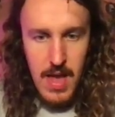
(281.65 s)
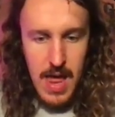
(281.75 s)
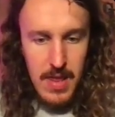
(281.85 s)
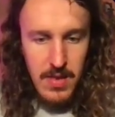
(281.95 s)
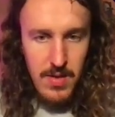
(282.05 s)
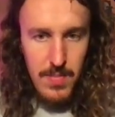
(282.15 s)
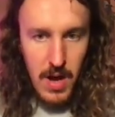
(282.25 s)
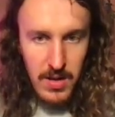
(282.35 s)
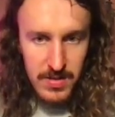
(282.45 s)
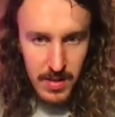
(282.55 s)
And then you
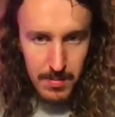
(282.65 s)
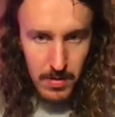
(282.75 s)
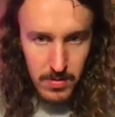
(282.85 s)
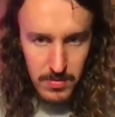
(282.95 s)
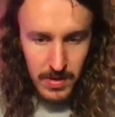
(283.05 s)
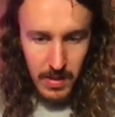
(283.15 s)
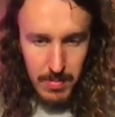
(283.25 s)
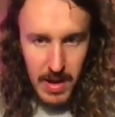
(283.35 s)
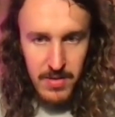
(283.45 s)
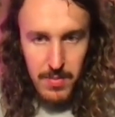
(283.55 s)
pass it the model, so the
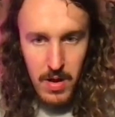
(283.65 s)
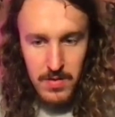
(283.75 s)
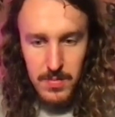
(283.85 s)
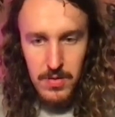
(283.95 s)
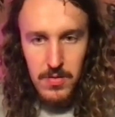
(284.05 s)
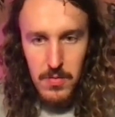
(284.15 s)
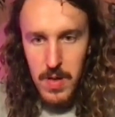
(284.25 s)
Blaze Pose model,